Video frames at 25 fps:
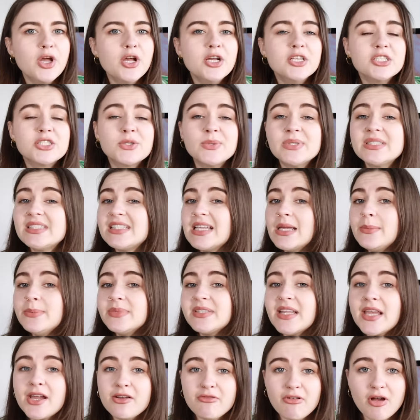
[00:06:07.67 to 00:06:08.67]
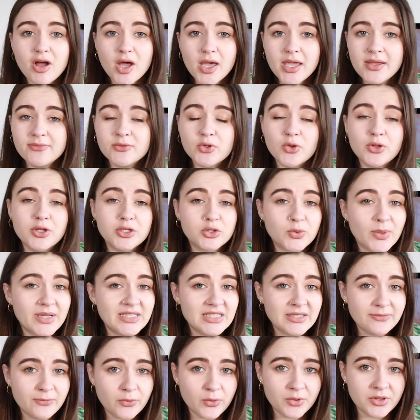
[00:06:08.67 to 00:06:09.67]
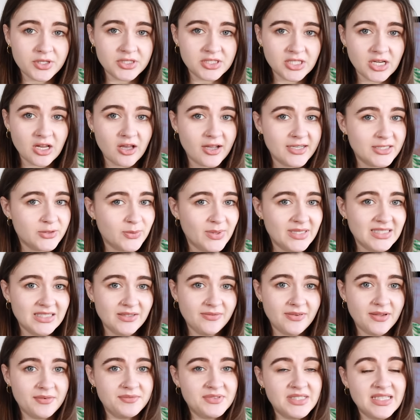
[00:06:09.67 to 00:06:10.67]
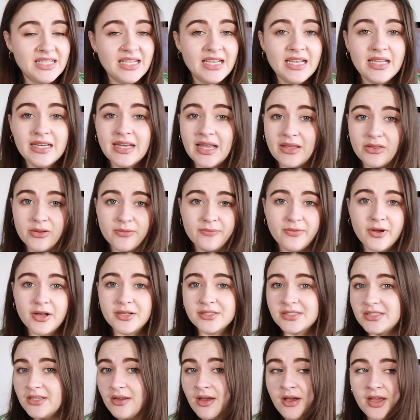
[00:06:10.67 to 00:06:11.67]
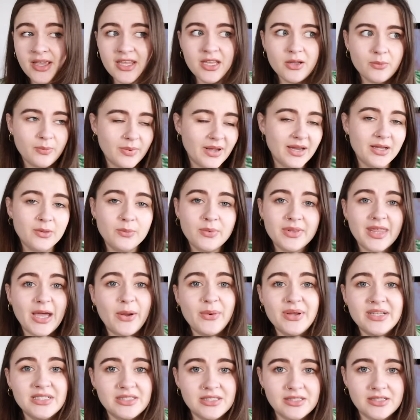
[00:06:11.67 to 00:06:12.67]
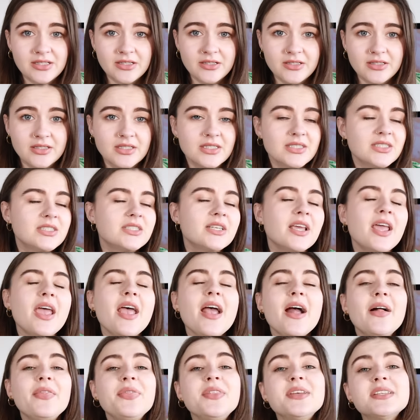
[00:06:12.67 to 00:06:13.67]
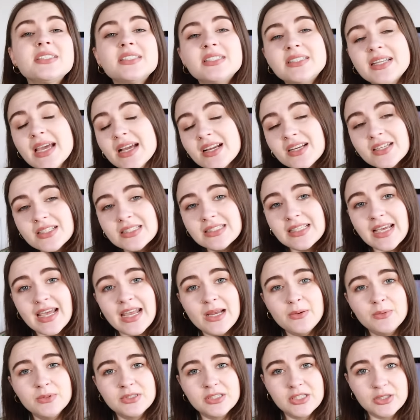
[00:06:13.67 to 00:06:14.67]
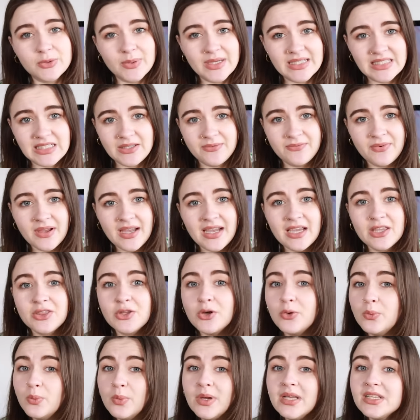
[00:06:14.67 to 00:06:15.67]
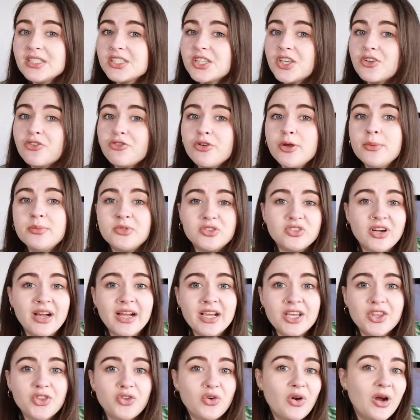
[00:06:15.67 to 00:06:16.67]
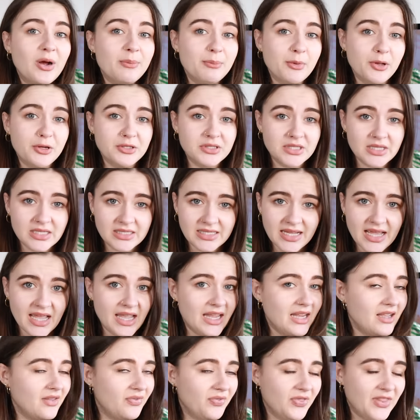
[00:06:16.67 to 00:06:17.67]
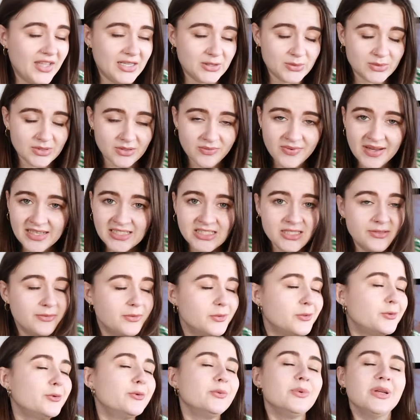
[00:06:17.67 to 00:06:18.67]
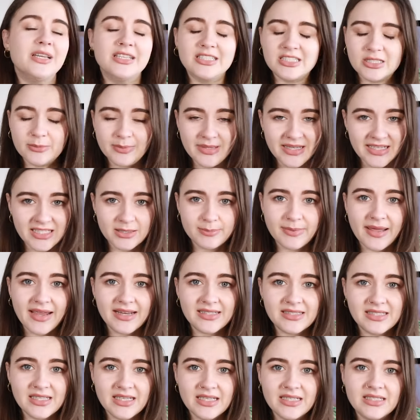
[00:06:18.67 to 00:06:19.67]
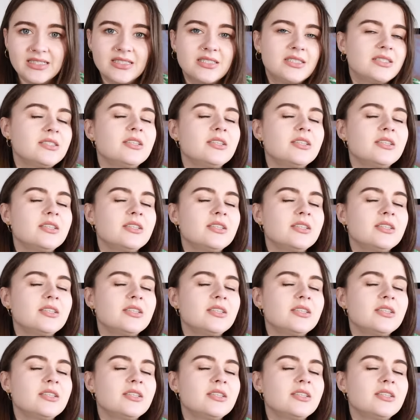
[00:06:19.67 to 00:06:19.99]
So it seems they arrived on the 24th of July 2015 and the first night went without incident. The second day was the 25th, on which the group drank throughout most of the day. This was a festival, it's to be expected.